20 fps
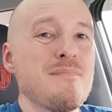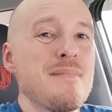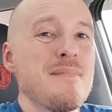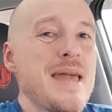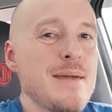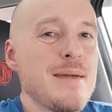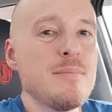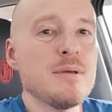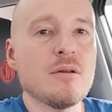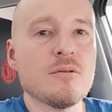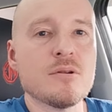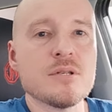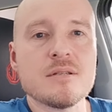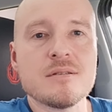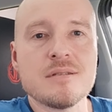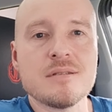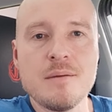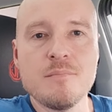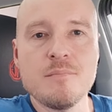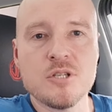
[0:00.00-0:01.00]
maybe there is a
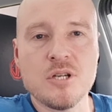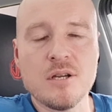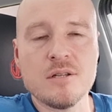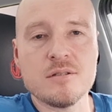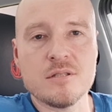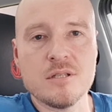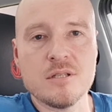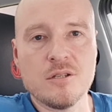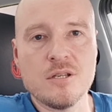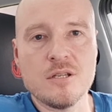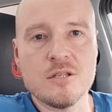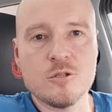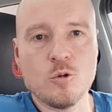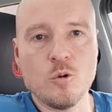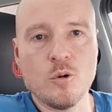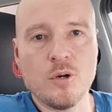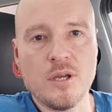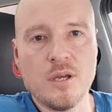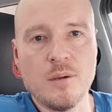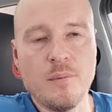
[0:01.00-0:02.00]
slim chance that he's
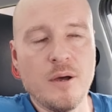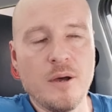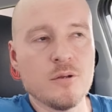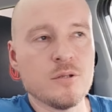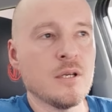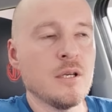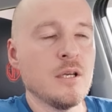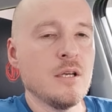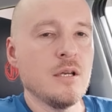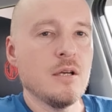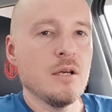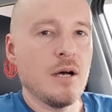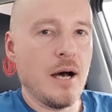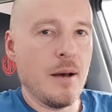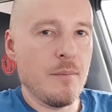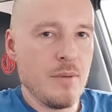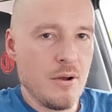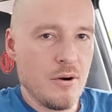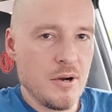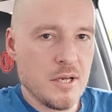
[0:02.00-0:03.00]
talking about
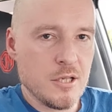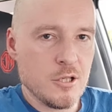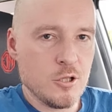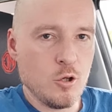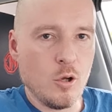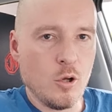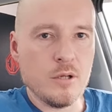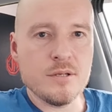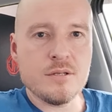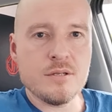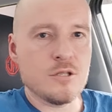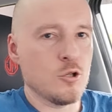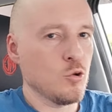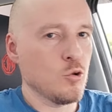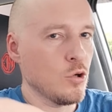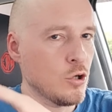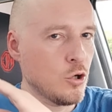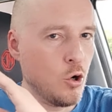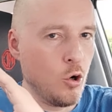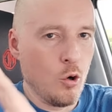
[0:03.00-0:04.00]
American dollars.
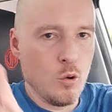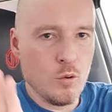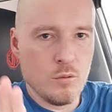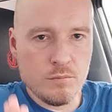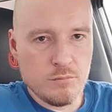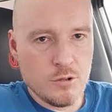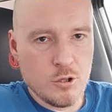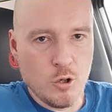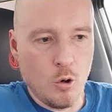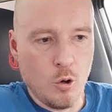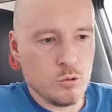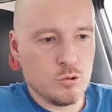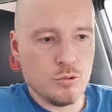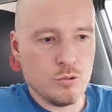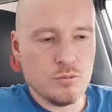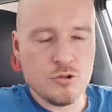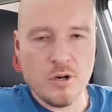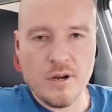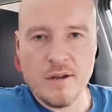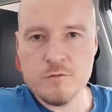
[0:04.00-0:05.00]
You go
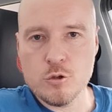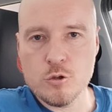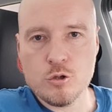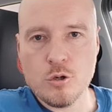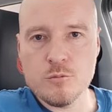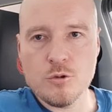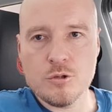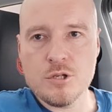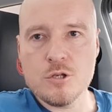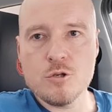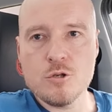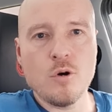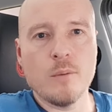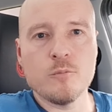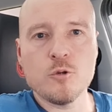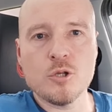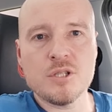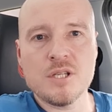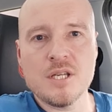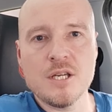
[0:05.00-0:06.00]
to drive.com.au. I'm
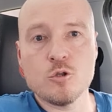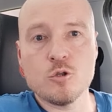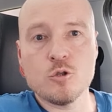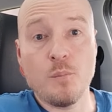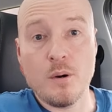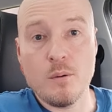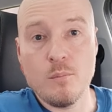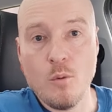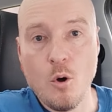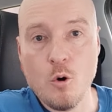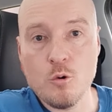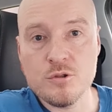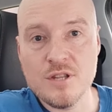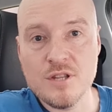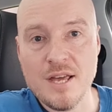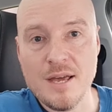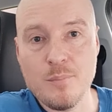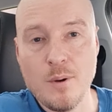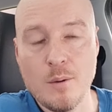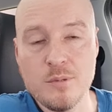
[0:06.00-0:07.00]
not here to promote
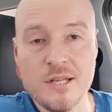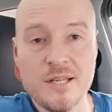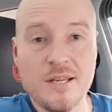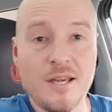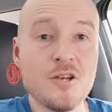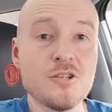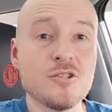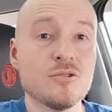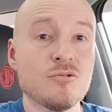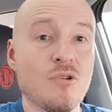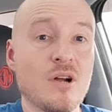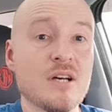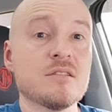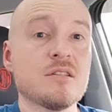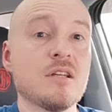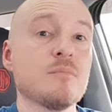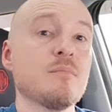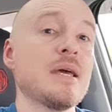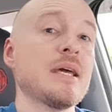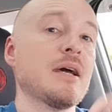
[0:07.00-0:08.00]
their publication rather
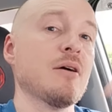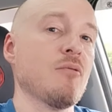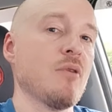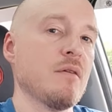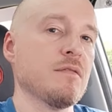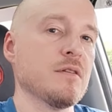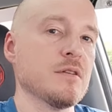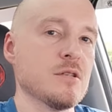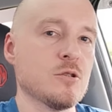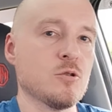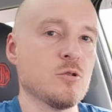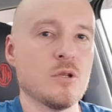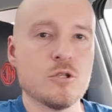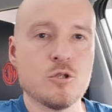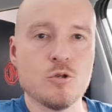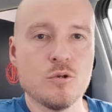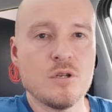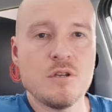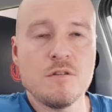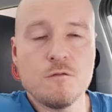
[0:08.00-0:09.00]
than make a reference to it.
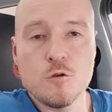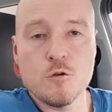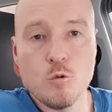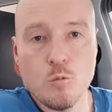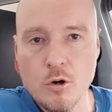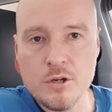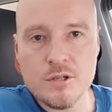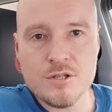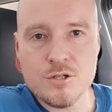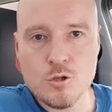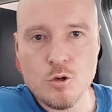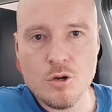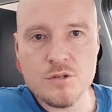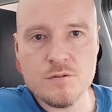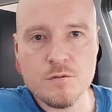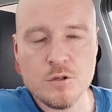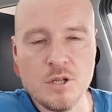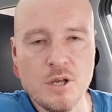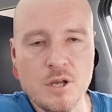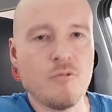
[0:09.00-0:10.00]
So if you want to search
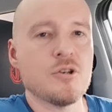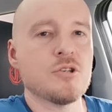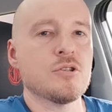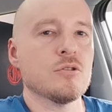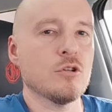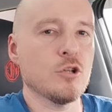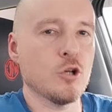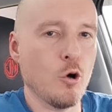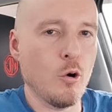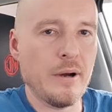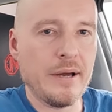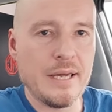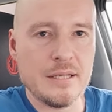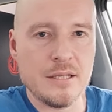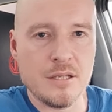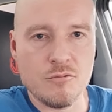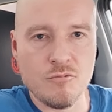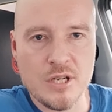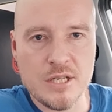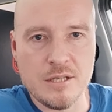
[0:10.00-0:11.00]
for the original, go ahead
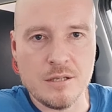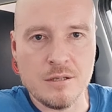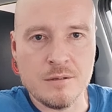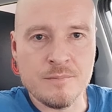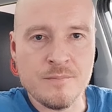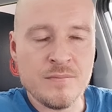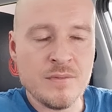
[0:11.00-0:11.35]
and read it.